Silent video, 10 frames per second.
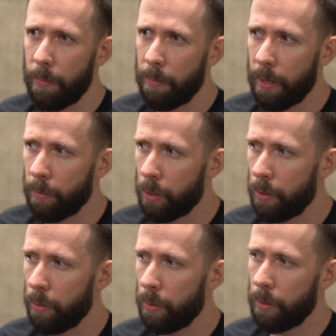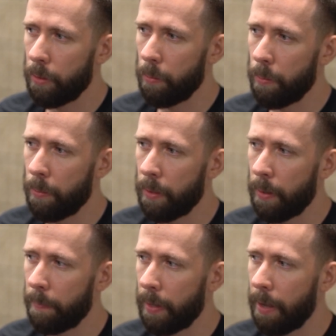might be able to do to
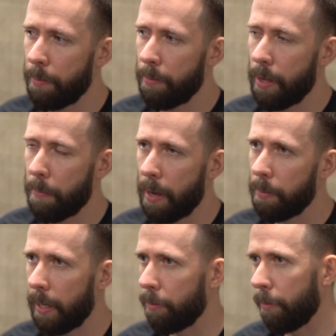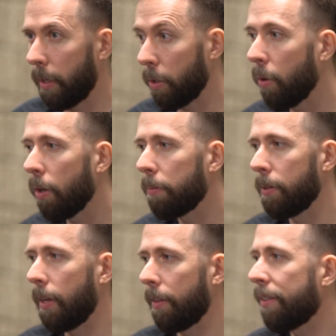have maybe a pipeline from like co-op
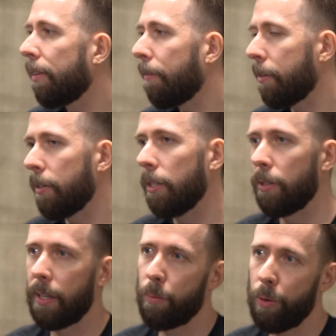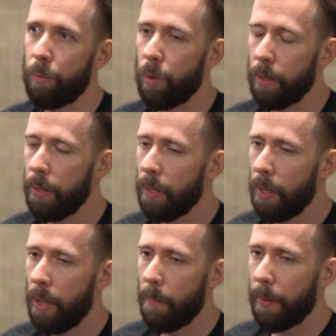to like 3v3 to like one-on-one.
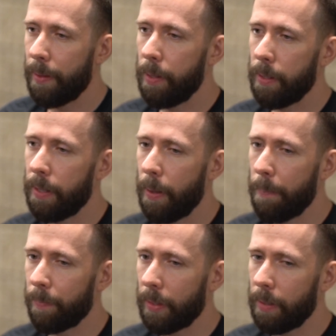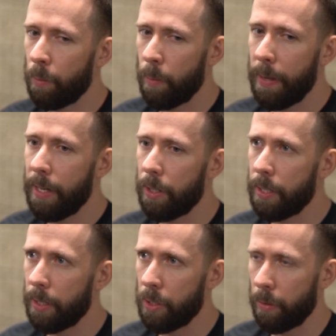But what made
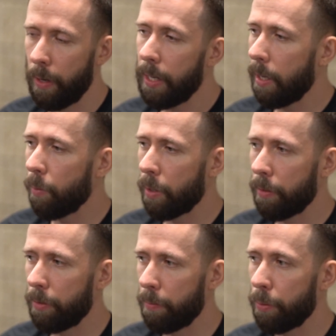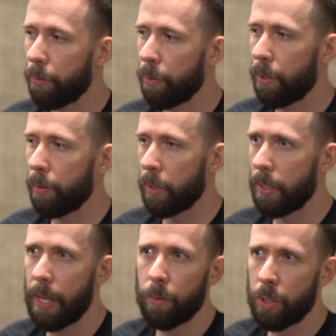RTS so great, like Warcraft and Brood War, was
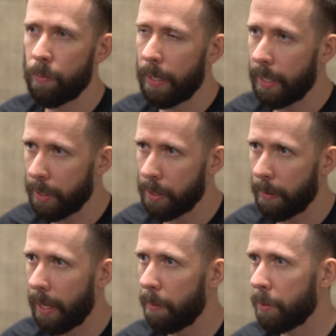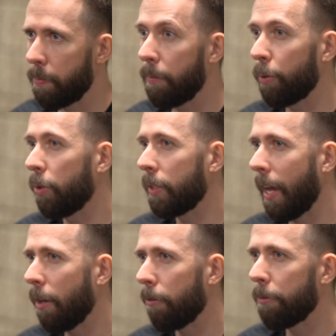there was so many custom games. People could
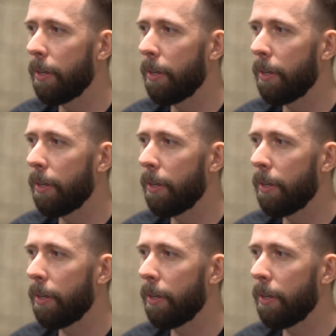kind of